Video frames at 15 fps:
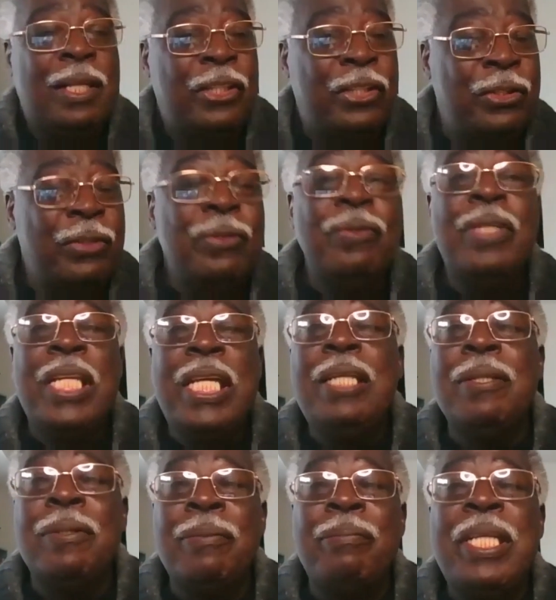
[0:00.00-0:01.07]
you
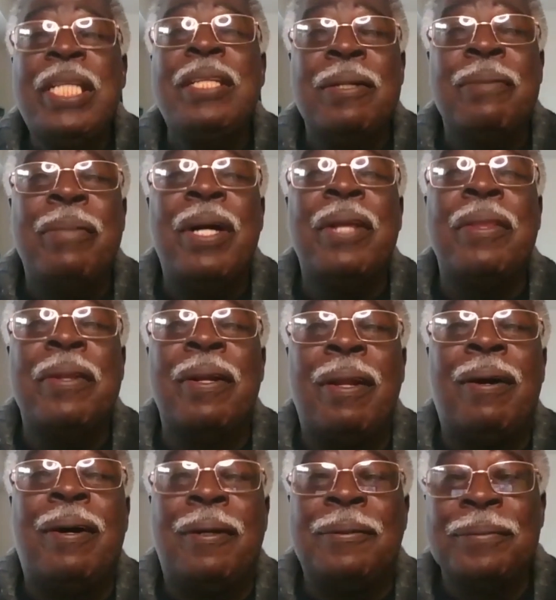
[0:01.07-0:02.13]
need to meet the
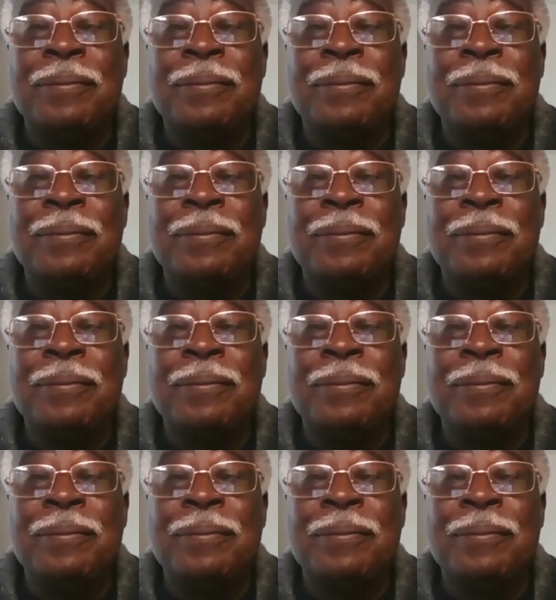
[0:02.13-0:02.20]
mother-in-law